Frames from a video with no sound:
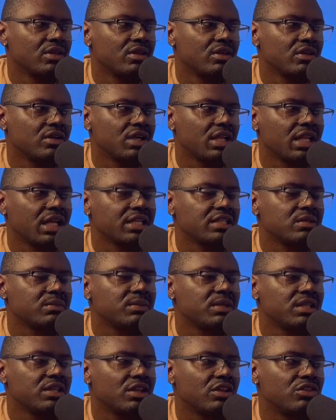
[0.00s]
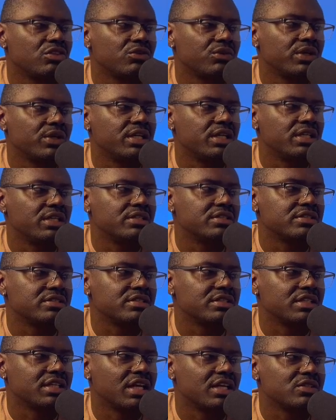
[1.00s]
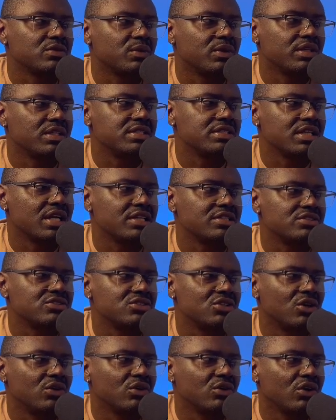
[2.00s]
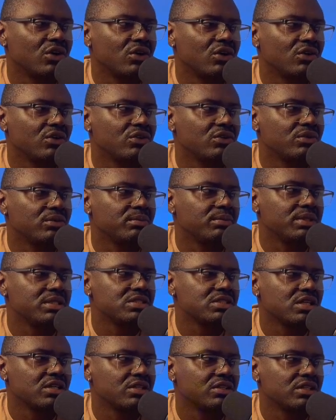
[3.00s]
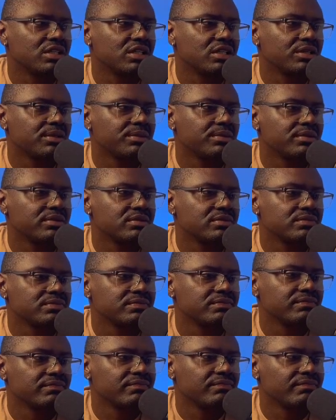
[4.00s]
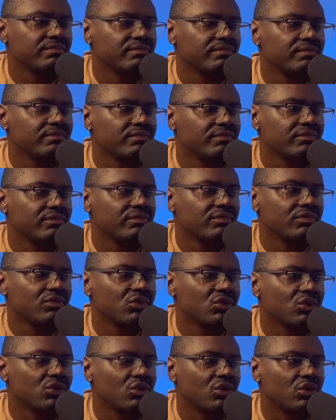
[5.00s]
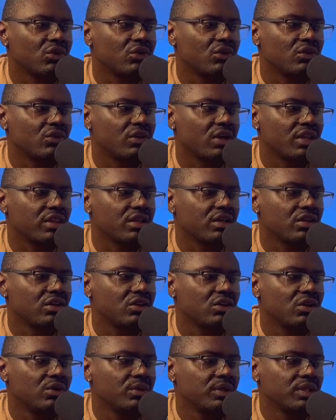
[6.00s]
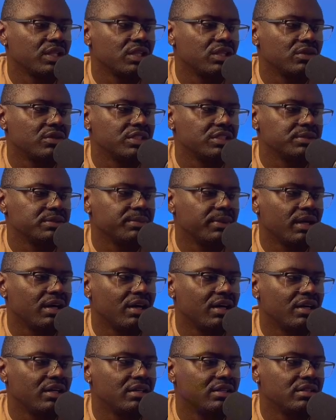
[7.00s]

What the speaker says: I like to be the three just in case one of these guys don't go Bijan or Gibbs. So I think I'll go with the three spot.